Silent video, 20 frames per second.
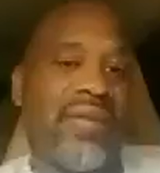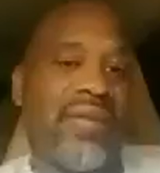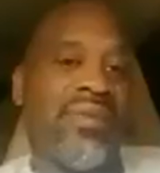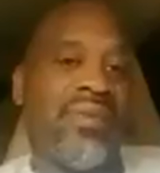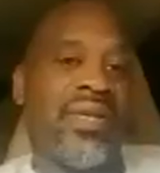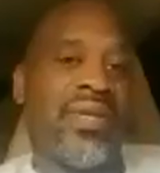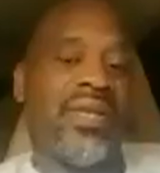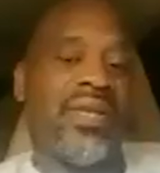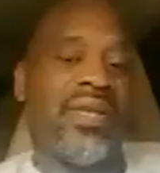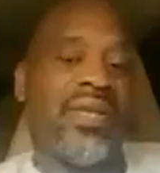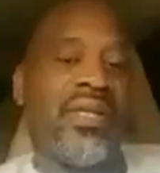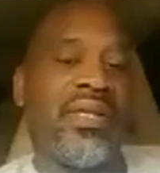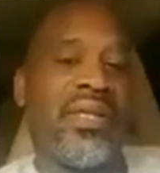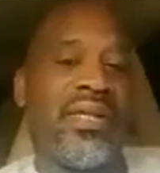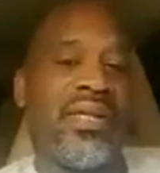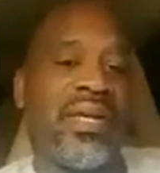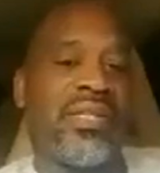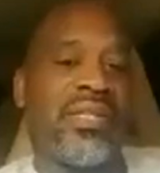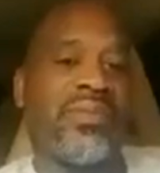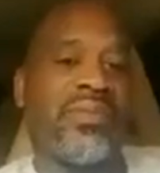experience
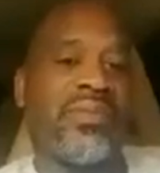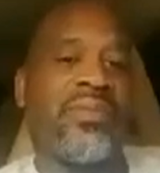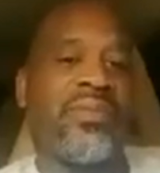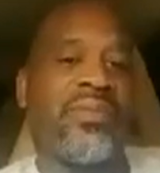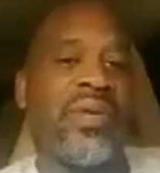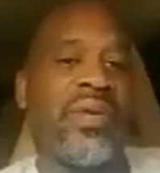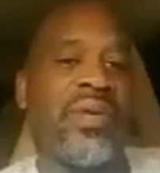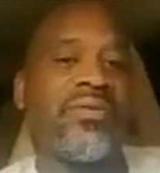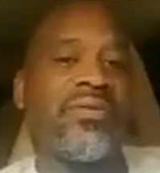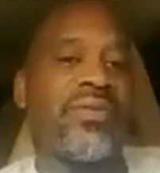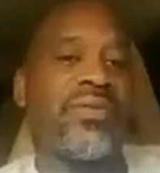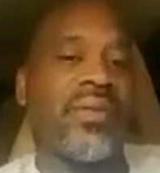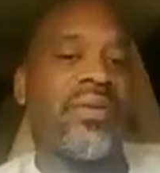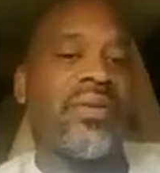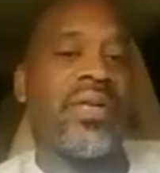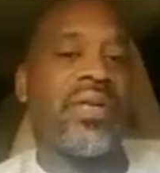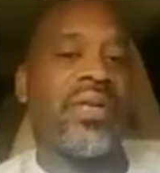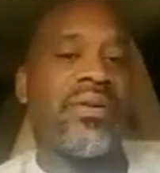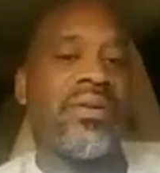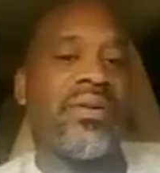from some of the other
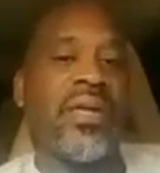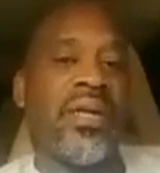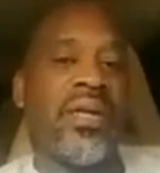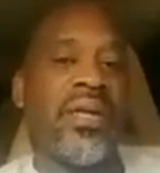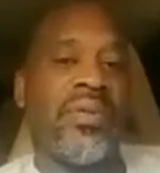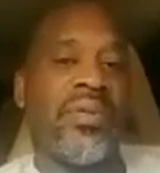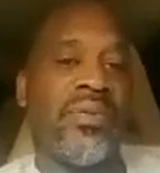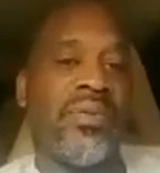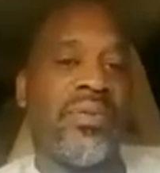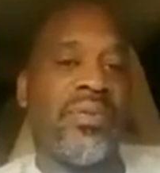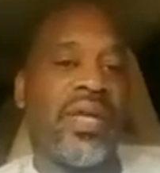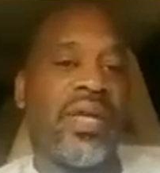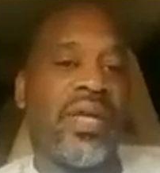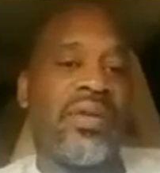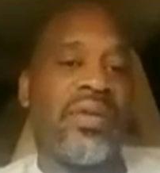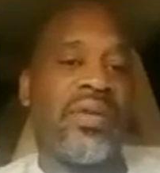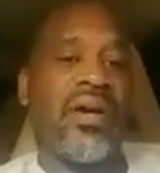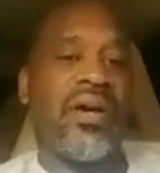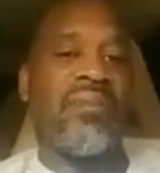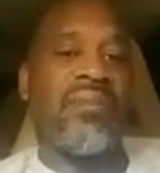people that have
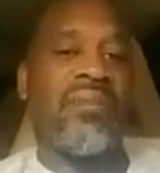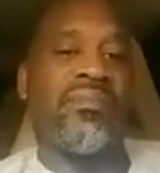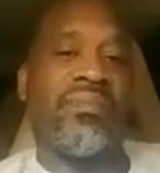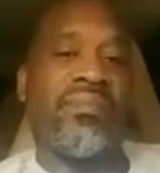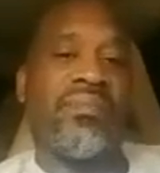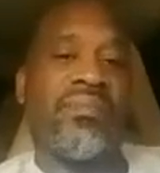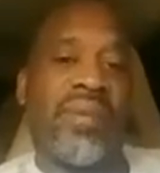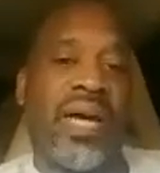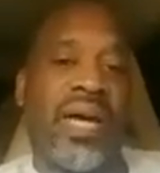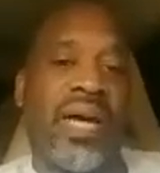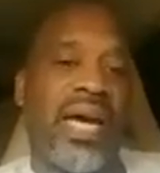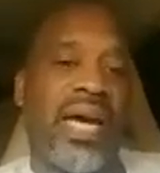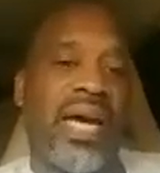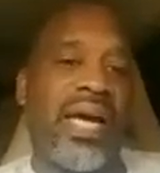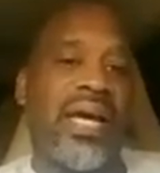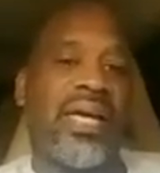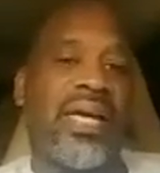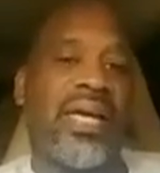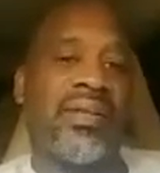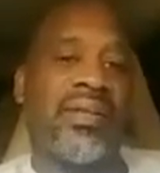come behind
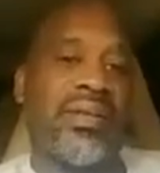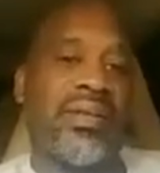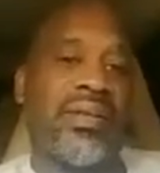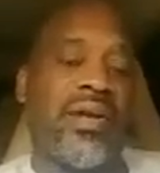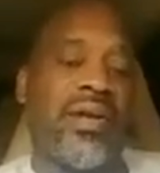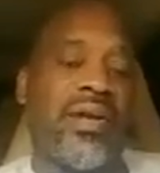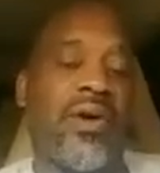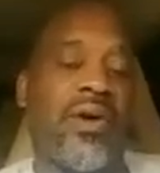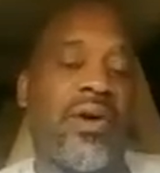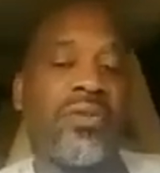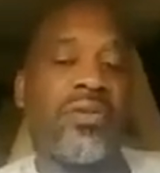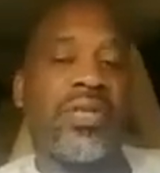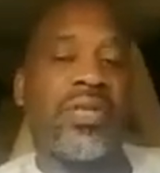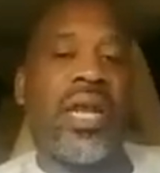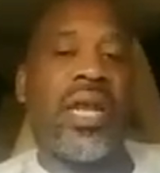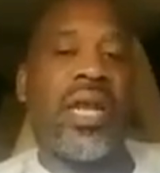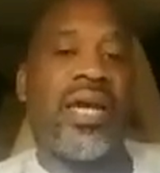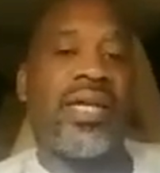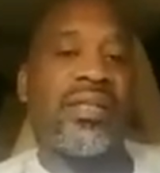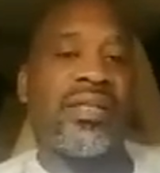those
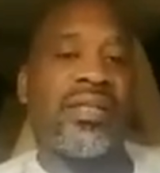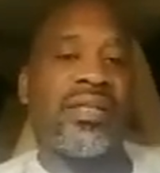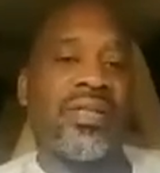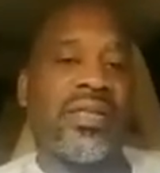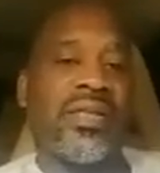clients?